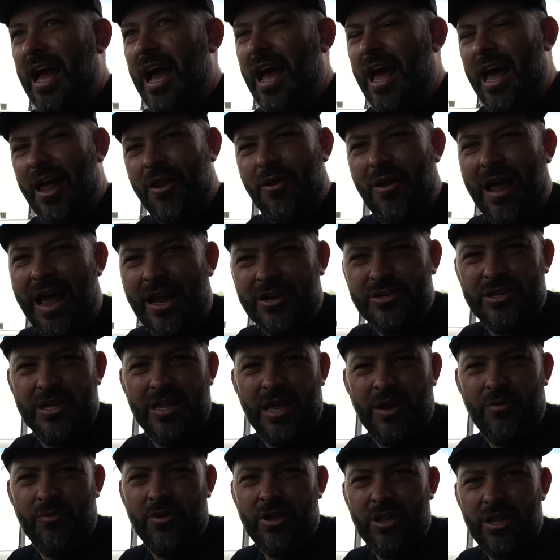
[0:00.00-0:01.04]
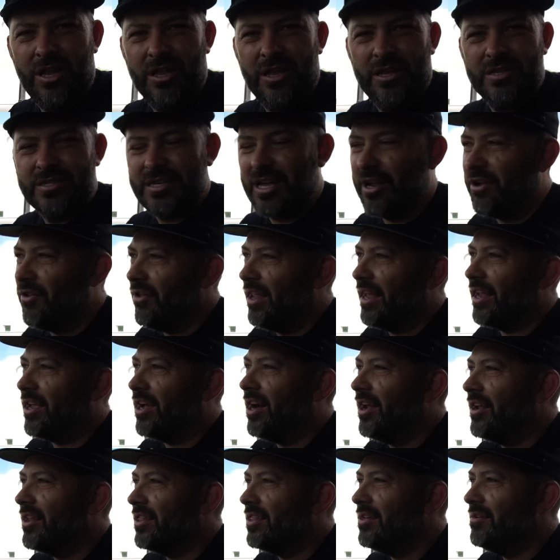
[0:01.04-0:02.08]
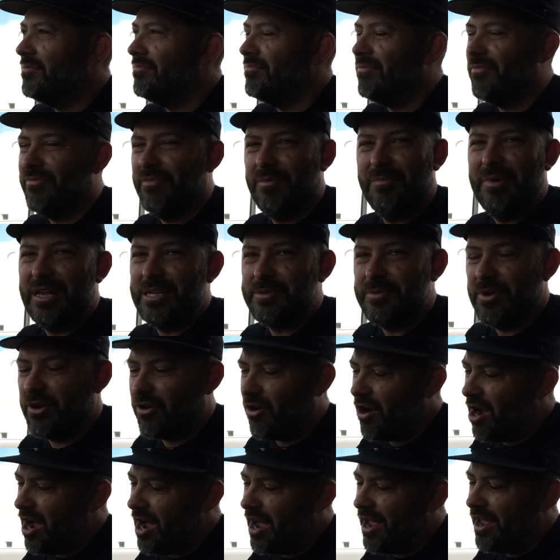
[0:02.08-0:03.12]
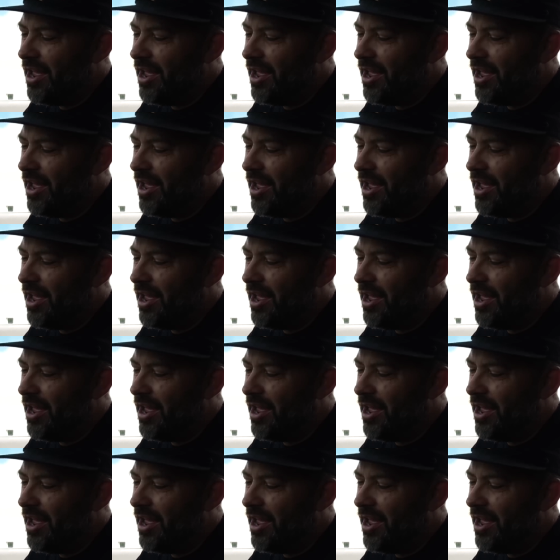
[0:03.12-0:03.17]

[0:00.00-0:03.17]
I don't actually like real onions. I don't like cutting them. It makes me cry.